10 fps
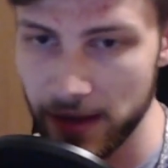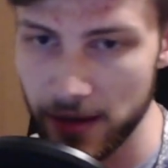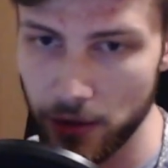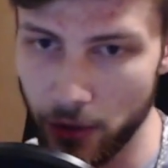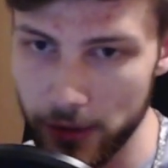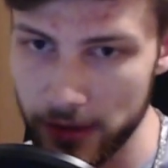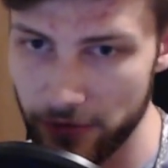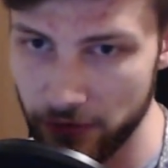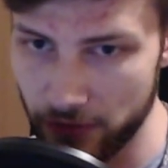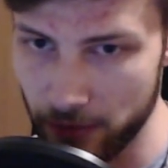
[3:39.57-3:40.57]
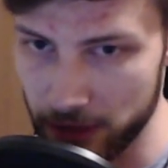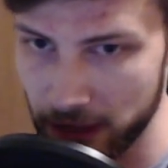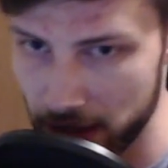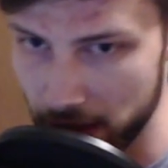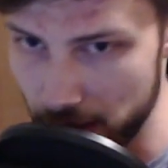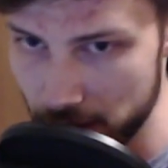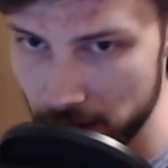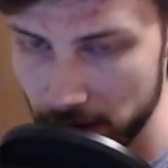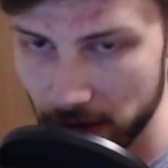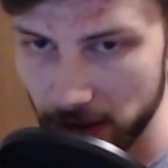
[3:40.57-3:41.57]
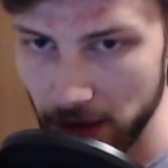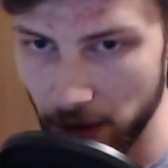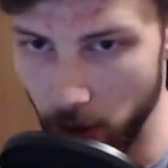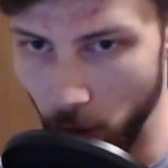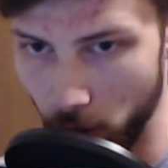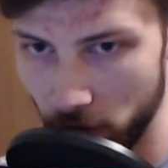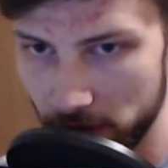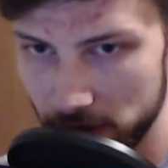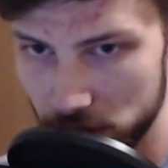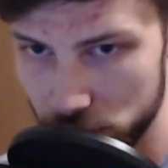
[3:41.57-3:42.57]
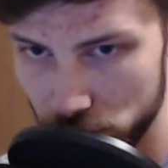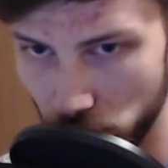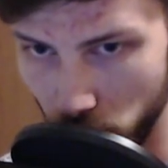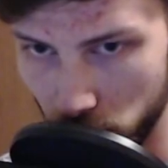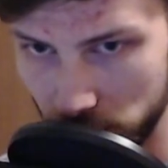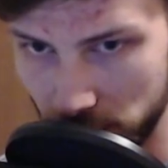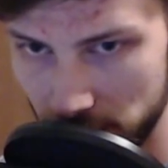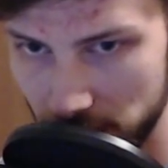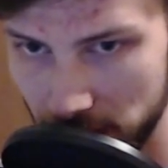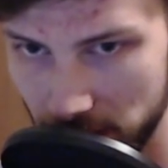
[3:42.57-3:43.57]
going from here over the shoulder,